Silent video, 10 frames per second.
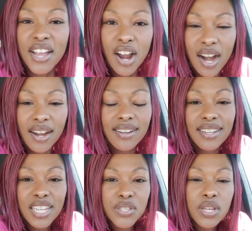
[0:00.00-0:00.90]
All right, I
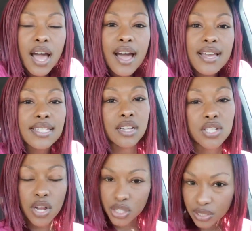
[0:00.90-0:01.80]
love you guys. I'll
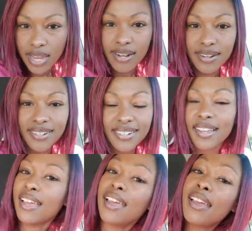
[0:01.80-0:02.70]
talk to you later,
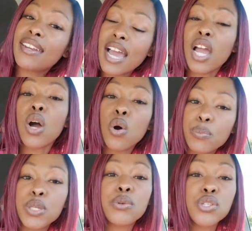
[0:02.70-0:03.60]
and I
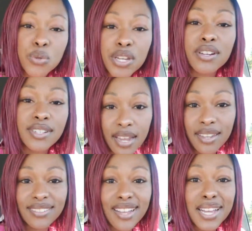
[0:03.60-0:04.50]
hope you enjoy your
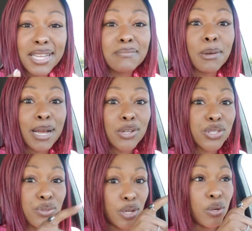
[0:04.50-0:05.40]
day. I'm about
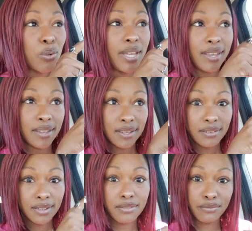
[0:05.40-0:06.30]
to go
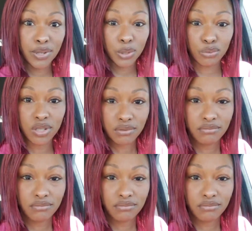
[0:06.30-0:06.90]
and vote.